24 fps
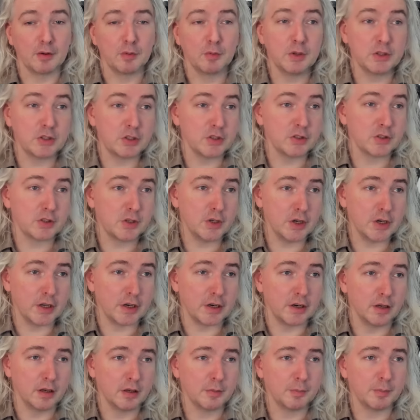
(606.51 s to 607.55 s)
which is
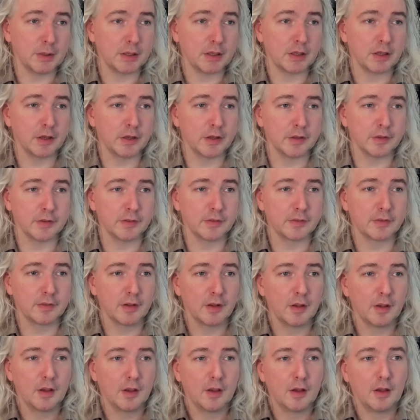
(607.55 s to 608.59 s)
good because
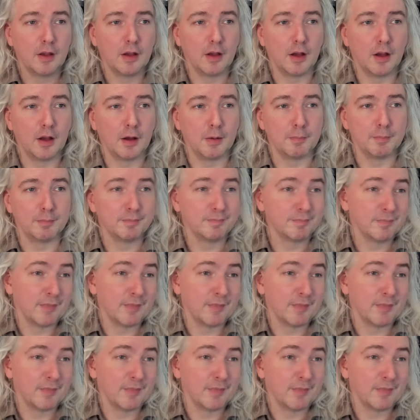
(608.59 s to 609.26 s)
um,